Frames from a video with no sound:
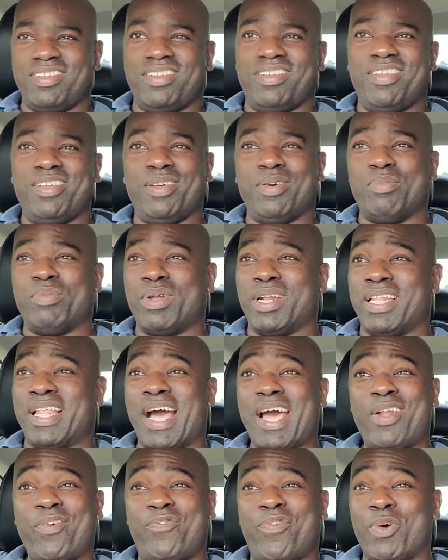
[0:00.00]
but a
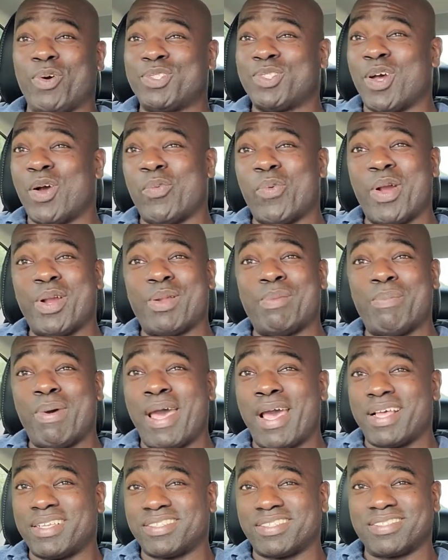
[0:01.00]
lot of folks aren't wearing a
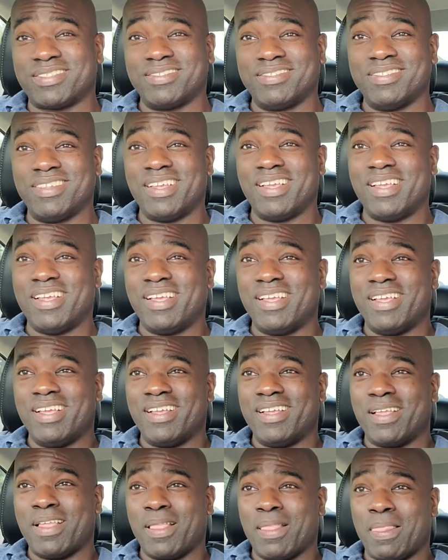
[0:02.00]
mask.
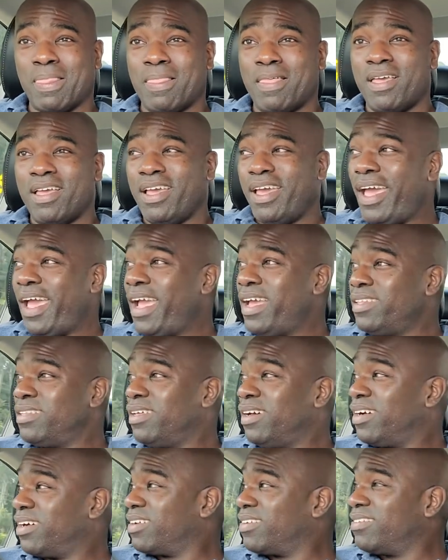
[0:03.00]
Hey,
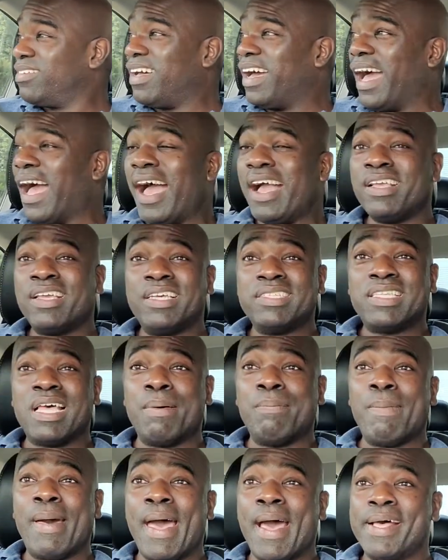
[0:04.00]
look, I get
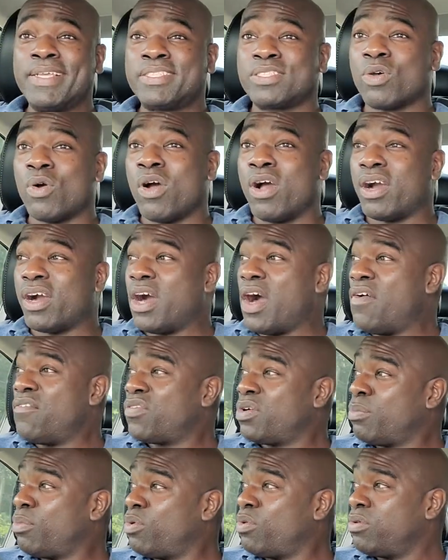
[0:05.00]
that mask are
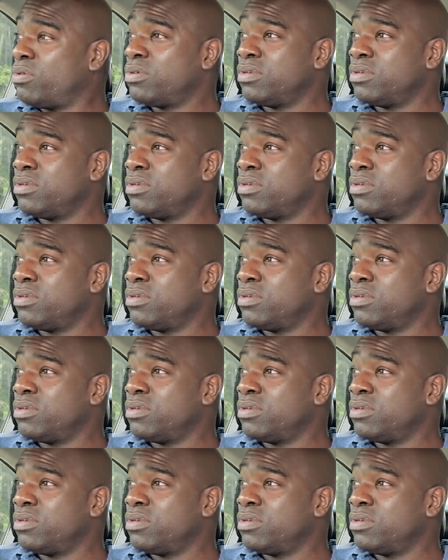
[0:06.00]
uncomfortable.